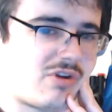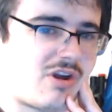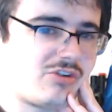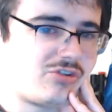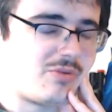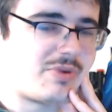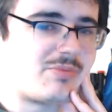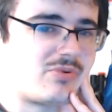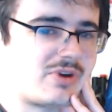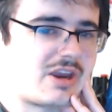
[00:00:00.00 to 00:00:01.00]
our sort of
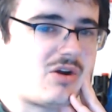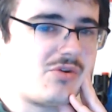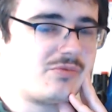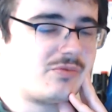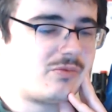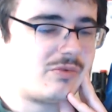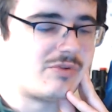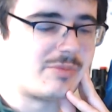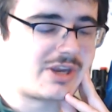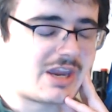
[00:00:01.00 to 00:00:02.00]
people can get on with
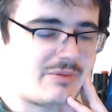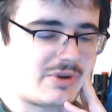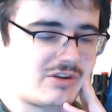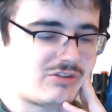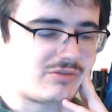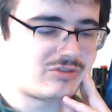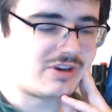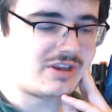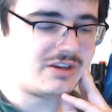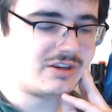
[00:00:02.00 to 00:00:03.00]
them again, because obviously,